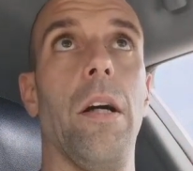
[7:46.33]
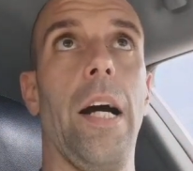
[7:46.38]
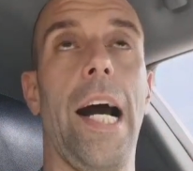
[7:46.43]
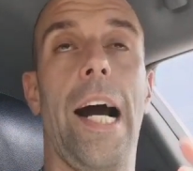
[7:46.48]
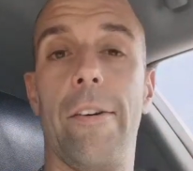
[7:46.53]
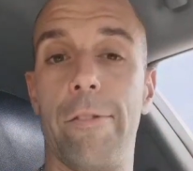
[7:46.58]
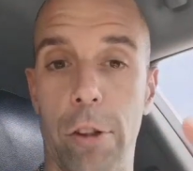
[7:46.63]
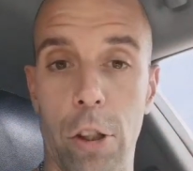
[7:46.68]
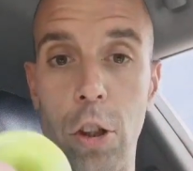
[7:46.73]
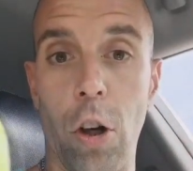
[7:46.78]

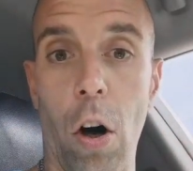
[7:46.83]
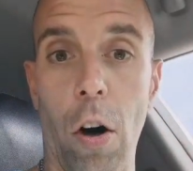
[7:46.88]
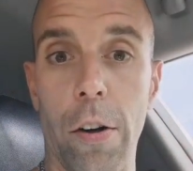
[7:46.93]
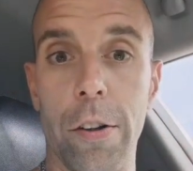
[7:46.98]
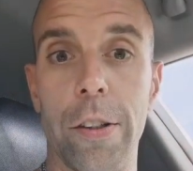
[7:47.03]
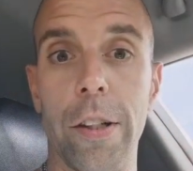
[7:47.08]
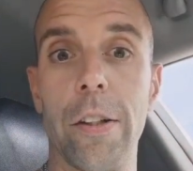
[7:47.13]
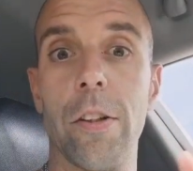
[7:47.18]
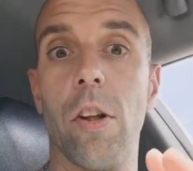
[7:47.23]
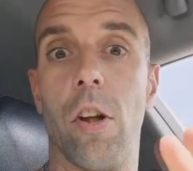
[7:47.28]
have a
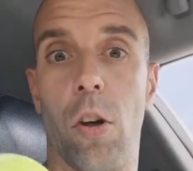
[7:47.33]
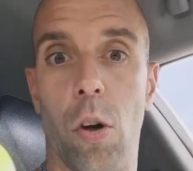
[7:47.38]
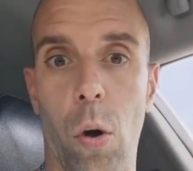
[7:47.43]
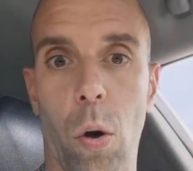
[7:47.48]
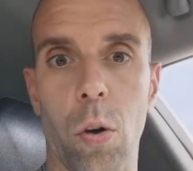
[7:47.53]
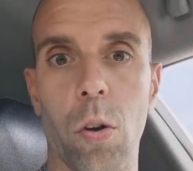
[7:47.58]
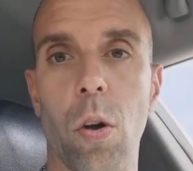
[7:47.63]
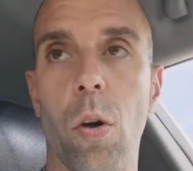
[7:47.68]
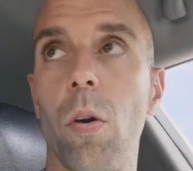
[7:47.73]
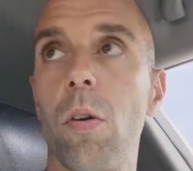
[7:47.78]
garden
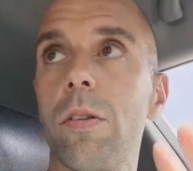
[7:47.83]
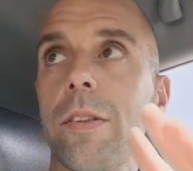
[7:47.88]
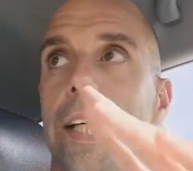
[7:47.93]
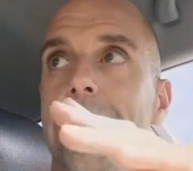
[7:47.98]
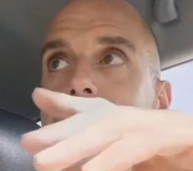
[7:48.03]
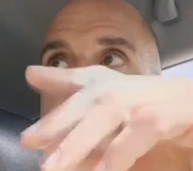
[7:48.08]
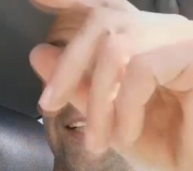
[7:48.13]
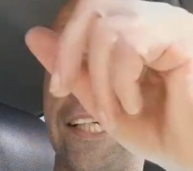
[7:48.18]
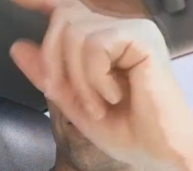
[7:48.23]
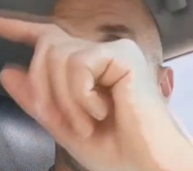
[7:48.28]
local,
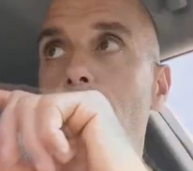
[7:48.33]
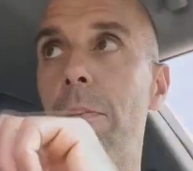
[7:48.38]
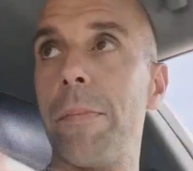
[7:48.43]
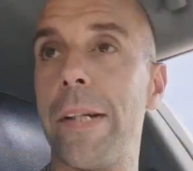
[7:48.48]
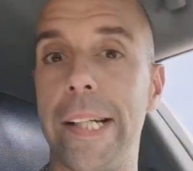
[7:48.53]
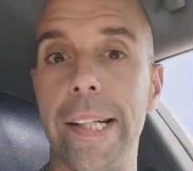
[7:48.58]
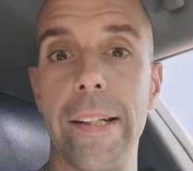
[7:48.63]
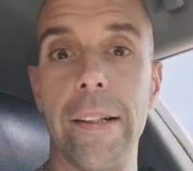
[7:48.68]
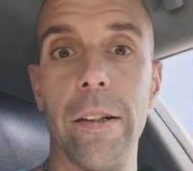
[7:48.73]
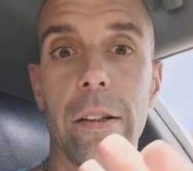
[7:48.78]
that he come
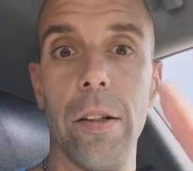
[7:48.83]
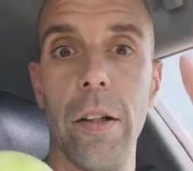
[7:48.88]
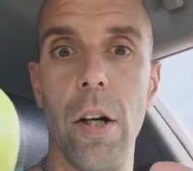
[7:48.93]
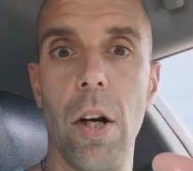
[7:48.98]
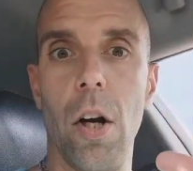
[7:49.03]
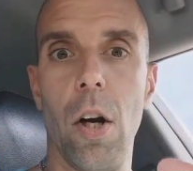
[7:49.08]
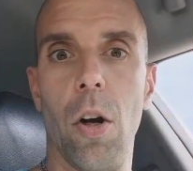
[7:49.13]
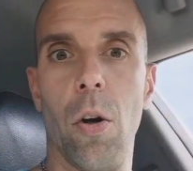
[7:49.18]
here